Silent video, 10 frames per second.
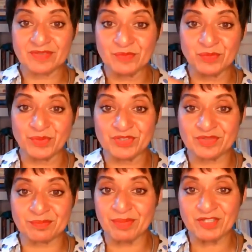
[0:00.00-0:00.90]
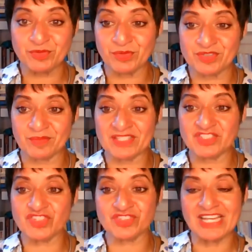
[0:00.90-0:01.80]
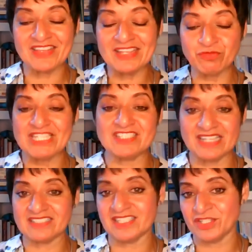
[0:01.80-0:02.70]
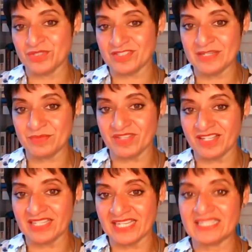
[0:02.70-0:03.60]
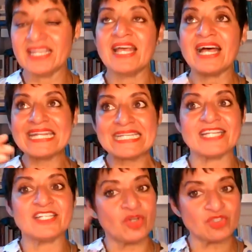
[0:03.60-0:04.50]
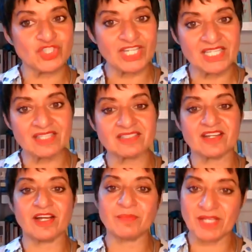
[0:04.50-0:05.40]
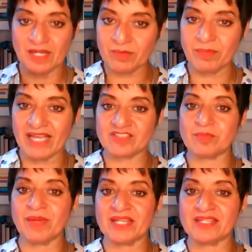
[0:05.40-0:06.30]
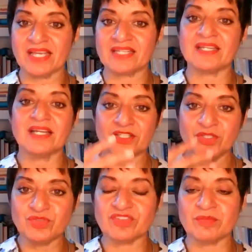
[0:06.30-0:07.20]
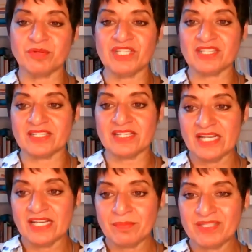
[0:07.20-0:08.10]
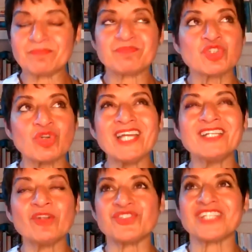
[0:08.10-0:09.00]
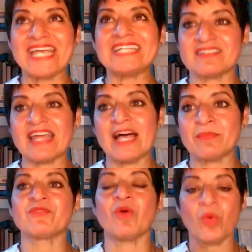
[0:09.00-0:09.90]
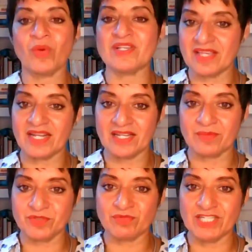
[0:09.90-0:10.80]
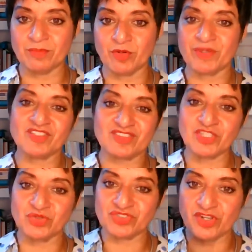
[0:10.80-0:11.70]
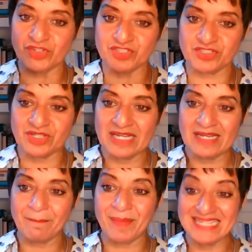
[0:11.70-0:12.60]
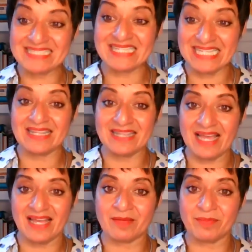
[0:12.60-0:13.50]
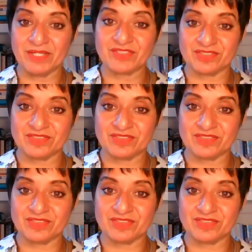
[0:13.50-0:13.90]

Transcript: with some butter or something, and then resetting your sleep cycle again. And again, not checking the time, coming back to bed again, using the breathing, but try not to get into the habit of always getting up to read a book, because then you start to bed in that habit.